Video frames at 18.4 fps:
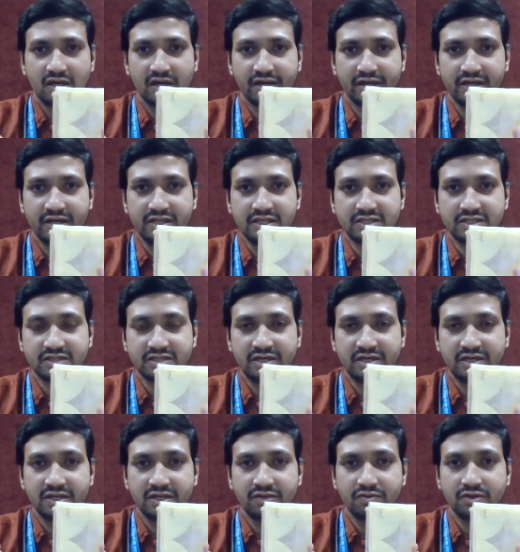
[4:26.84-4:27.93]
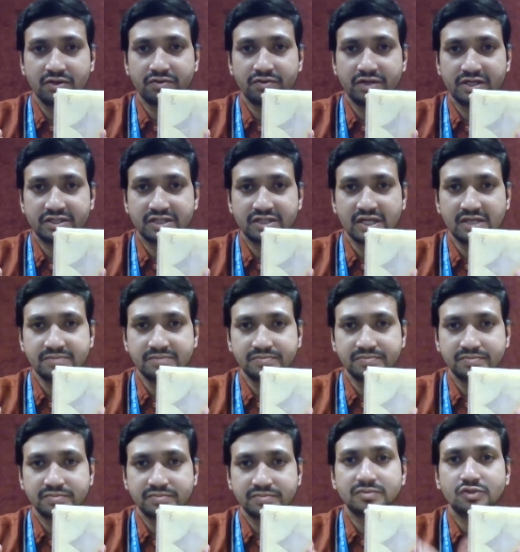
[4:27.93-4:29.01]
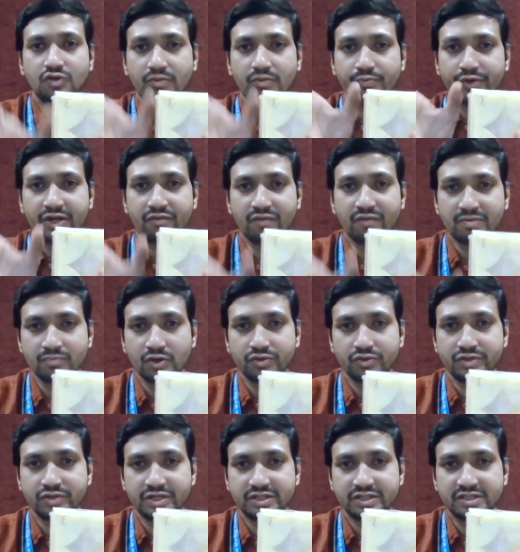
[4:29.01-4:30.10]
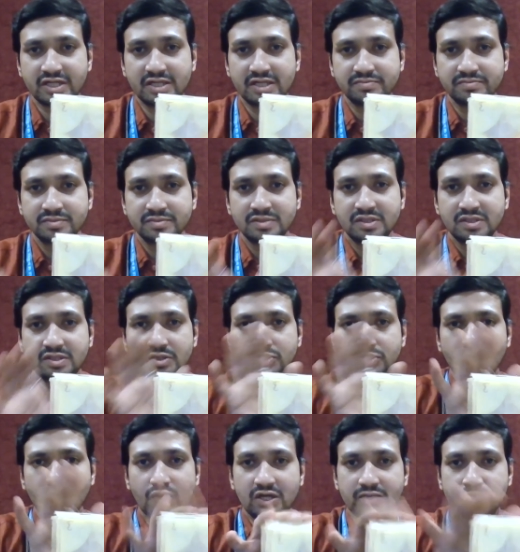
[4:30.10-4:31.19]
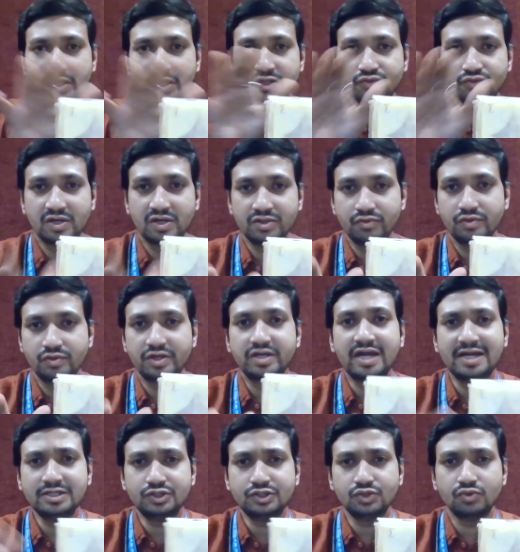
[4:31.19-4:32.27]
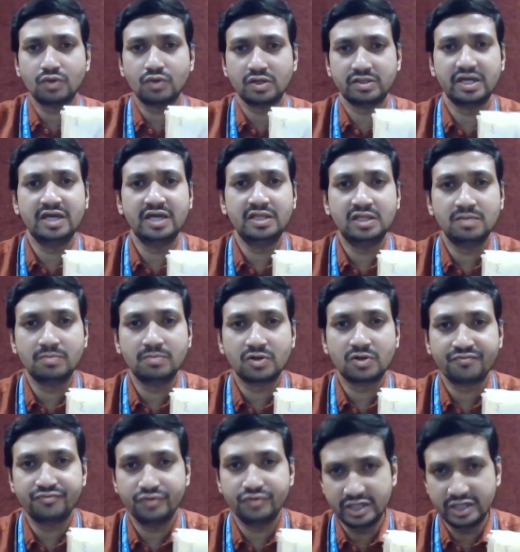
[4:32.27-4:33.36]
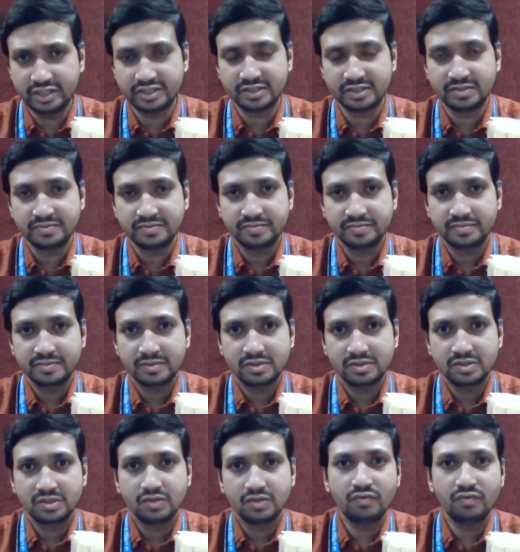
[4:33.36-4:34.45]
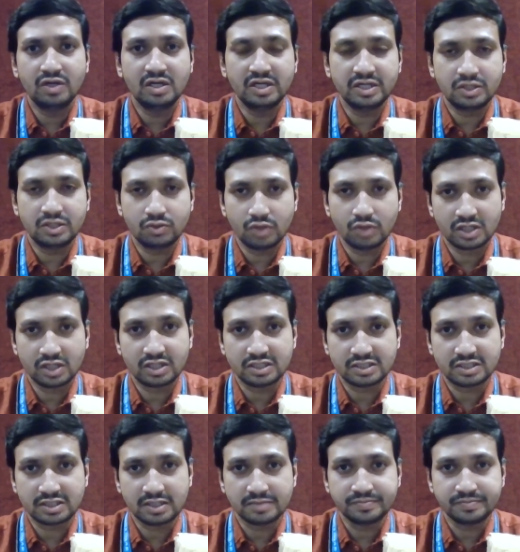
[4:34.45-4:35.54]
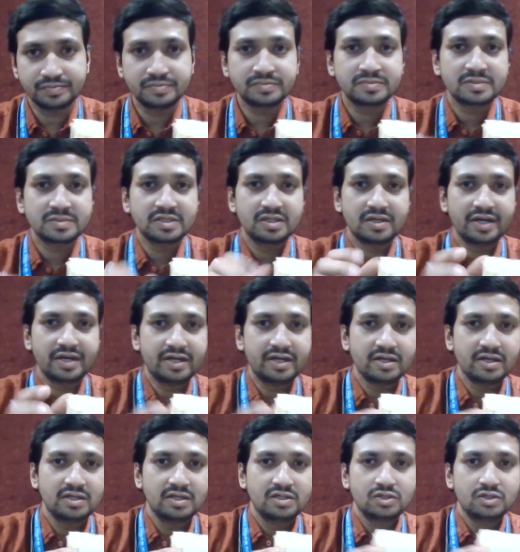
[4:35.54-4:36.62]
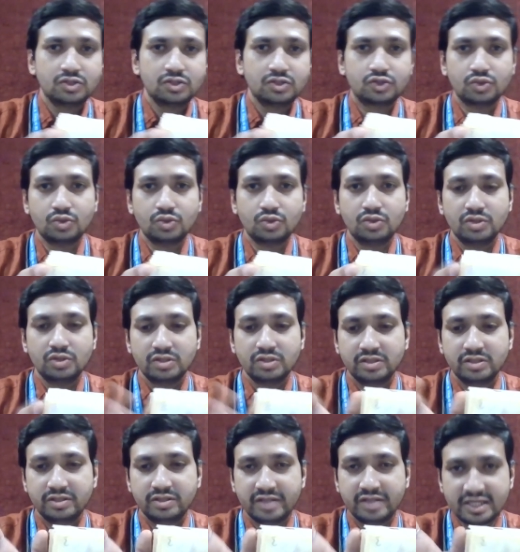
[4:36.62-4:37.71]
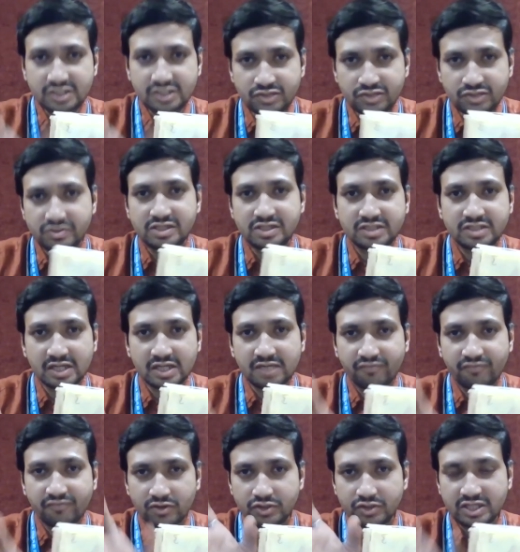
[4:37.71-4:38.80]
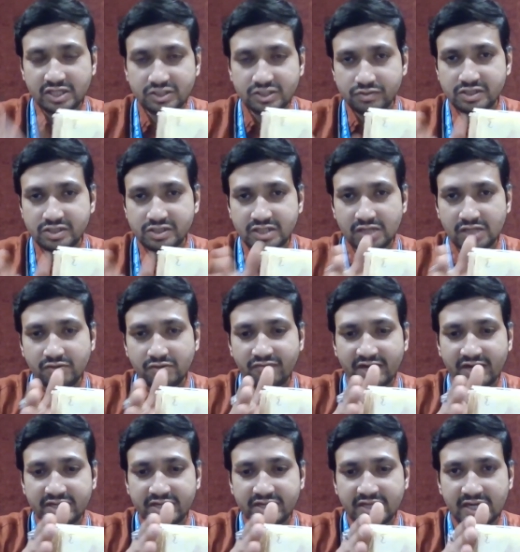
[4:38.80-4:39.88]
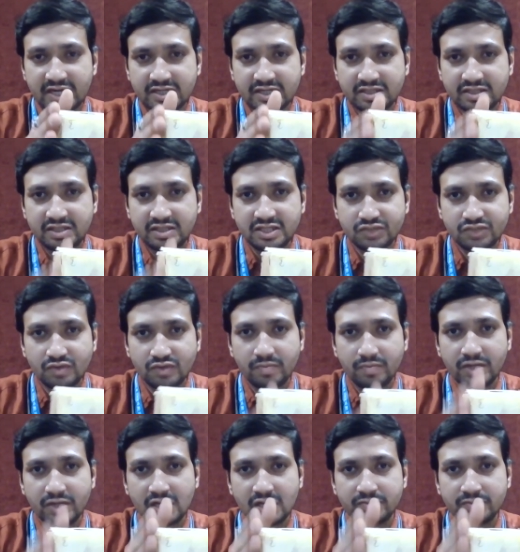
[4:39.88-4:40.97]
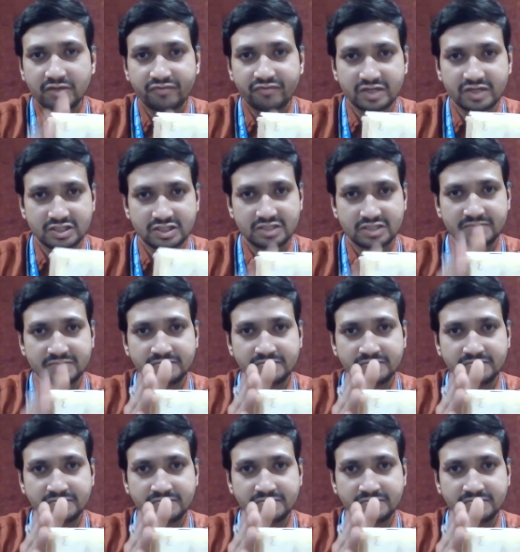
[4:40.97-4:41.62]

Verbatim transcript: again extending your unit cell you are putting one more unit cell so 1 plus 1 unit and so on n number of units will lead to a crystal right so next unit cell for next unit cell you will find that this will become the face